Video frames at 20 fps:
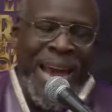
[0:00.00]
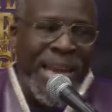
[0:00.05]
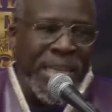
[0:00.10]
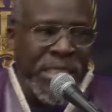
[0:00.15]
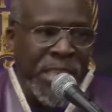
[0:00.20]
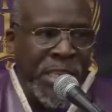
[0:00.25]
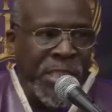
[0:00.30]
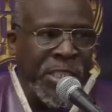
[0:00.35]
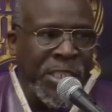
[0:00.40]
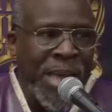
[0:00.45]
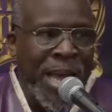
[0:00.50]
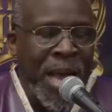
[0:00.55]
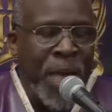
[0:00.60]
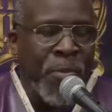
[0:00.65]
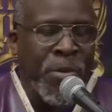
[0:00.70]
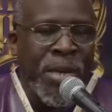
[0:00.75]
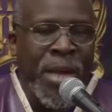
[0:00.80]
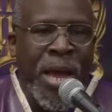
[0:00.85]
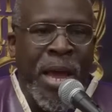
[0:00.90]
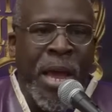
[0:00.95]
At that
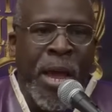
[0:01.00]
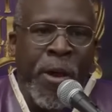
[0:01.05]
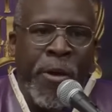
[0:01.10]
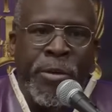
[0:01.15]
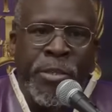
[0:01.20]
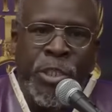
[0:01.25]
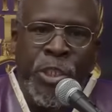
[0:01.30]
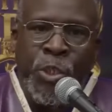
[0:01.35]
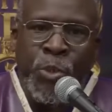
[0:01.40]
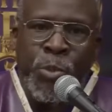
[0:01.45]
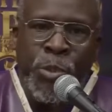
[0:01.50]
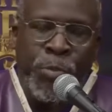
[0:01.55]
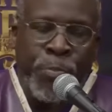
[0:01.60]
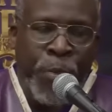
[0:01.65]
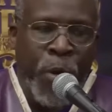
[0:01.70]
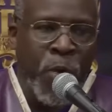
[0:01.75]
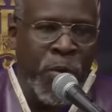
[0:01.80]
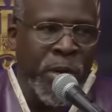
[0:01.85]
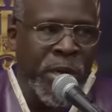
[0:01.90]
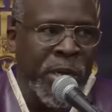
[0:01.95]
time when our heritage
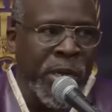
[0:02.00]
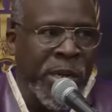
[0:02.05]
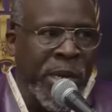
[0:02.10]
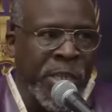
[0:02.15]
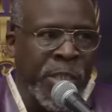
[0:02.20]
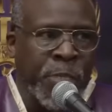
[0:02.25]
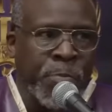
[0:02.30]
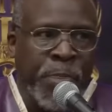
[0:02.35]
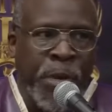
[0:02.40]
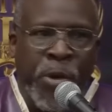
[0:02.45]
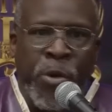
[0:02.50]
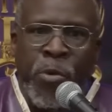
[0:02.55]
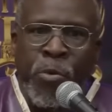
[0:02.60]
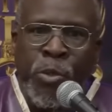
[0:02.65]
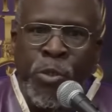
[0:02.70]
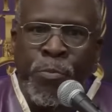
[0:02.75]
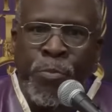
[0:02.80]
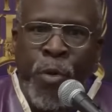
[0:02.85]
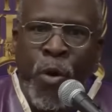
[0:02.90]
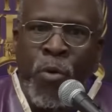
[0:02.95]
was broken and our
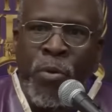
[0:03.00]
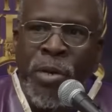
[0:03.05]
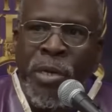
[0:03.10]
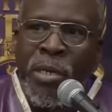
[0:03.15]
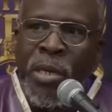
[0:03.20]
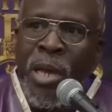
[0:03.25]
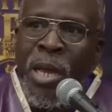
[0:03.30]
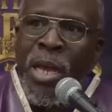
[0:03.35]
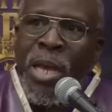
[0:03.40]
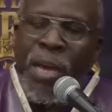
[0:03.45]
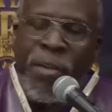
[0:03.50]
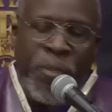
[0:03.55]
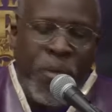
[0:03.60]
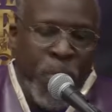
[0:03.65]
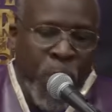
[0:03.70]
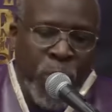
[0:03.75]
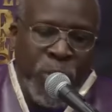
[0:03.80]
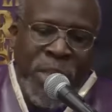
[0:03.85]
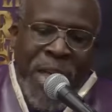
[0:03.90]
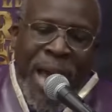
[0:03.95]
spirit was broken,
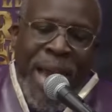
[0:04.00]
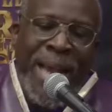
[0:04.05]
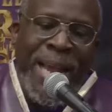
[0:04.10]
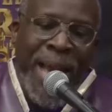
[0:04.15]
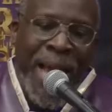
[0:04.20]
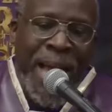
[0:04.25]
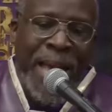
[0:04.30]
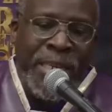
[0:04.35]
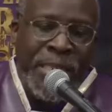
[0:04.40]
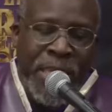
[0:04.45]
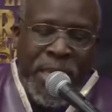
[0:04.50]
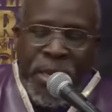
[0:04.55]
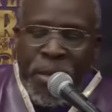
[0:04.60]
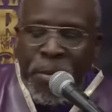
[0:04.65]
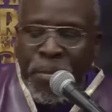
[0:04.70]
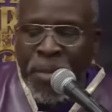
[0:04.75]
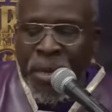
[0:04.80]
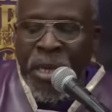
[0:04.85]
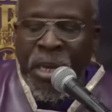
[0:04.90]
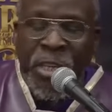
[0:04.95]
and the Most High God
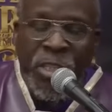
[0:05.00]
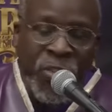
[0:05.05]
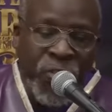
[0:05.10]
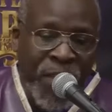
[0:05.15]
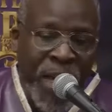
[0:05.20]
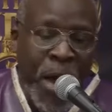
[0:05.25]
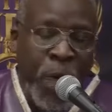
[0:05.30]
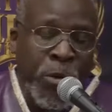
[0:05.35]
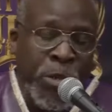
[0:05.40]
did it because of